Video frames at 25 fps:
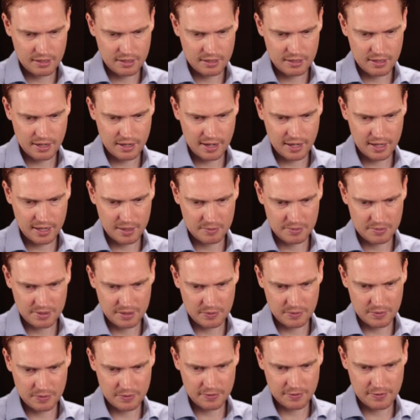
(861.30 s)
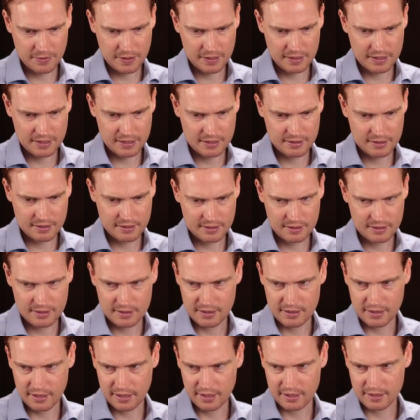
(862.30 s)
names have a funny
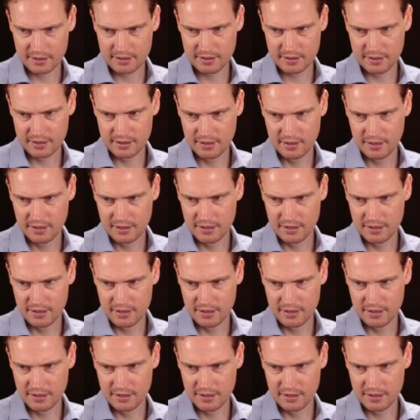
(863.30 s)
syntax.